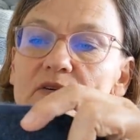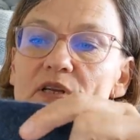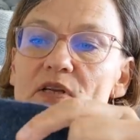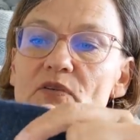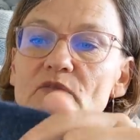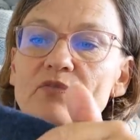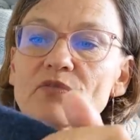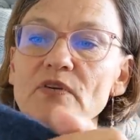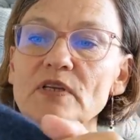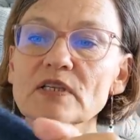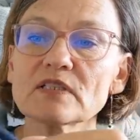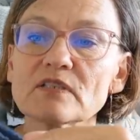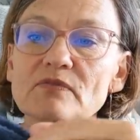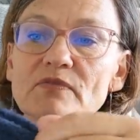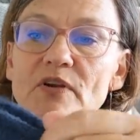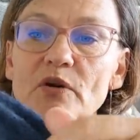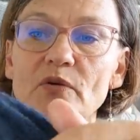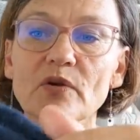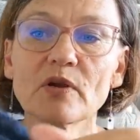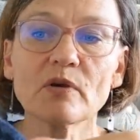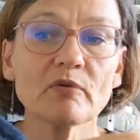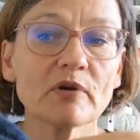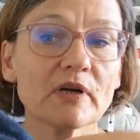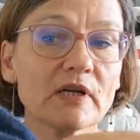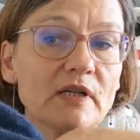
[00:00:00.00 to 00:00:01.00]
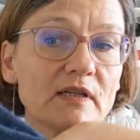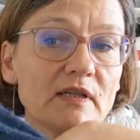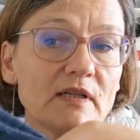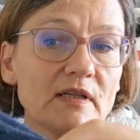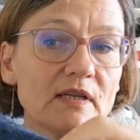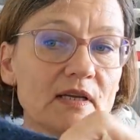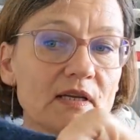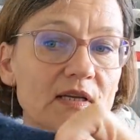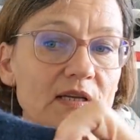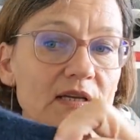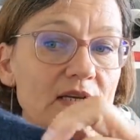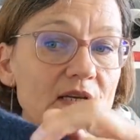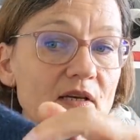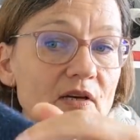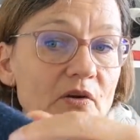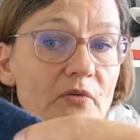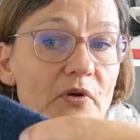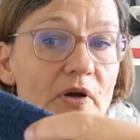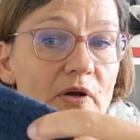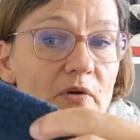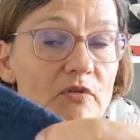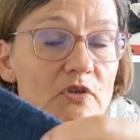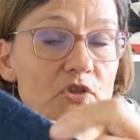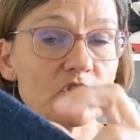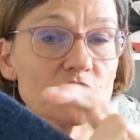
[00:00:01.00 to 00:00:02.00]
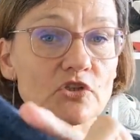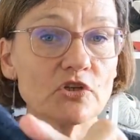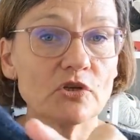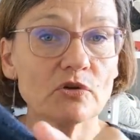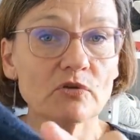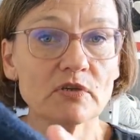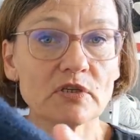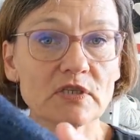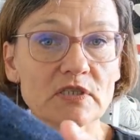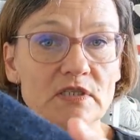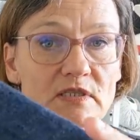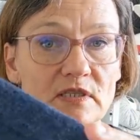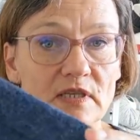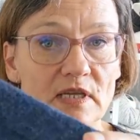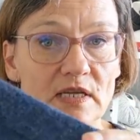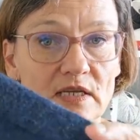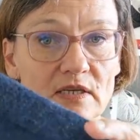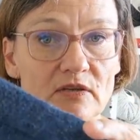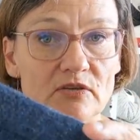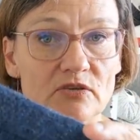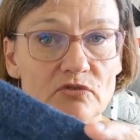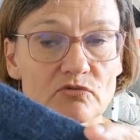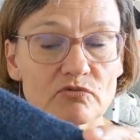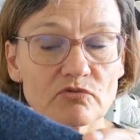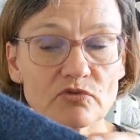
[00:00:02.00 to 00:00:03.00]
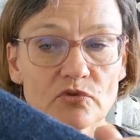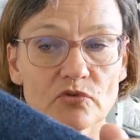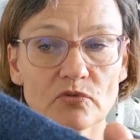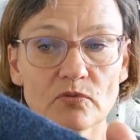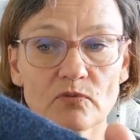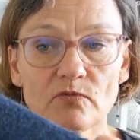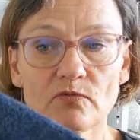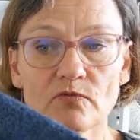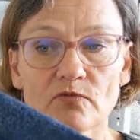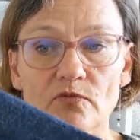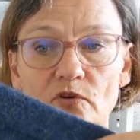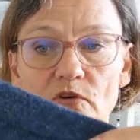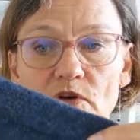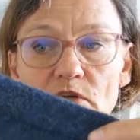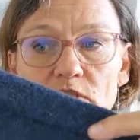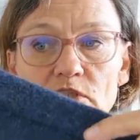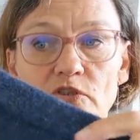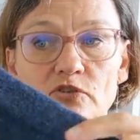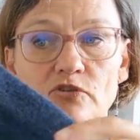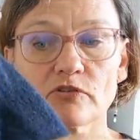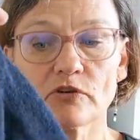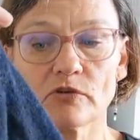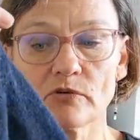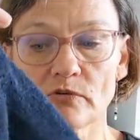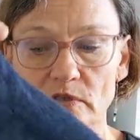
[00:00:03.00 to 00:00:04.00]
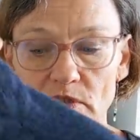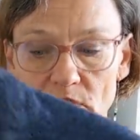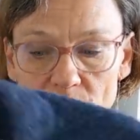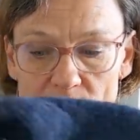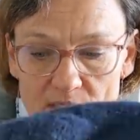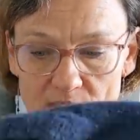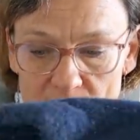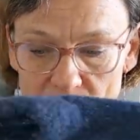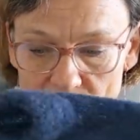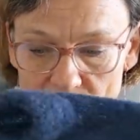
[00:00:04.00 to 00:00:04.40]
it fits very well around the shoulders. There's room for his shoulder